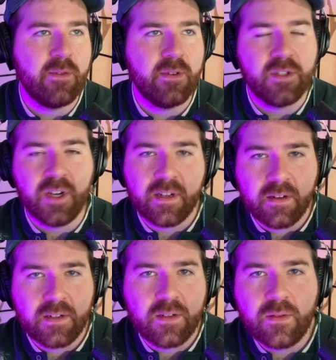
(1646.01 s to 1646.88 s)
or draw
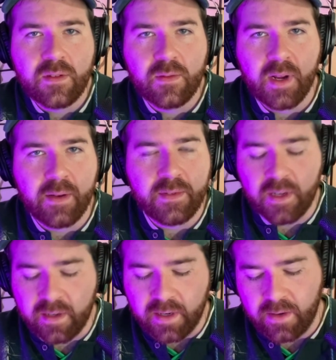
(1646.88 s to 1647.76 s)
cartoons when I was
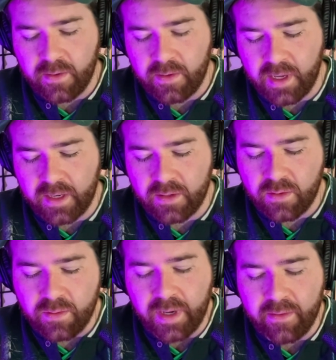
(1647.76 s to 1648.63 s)
younger, or like
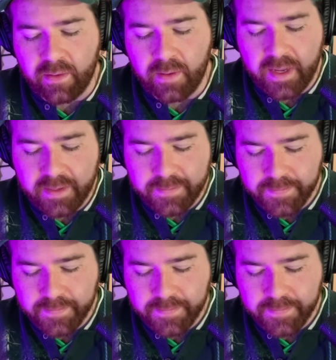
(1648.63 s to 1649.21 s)
do whatever, right?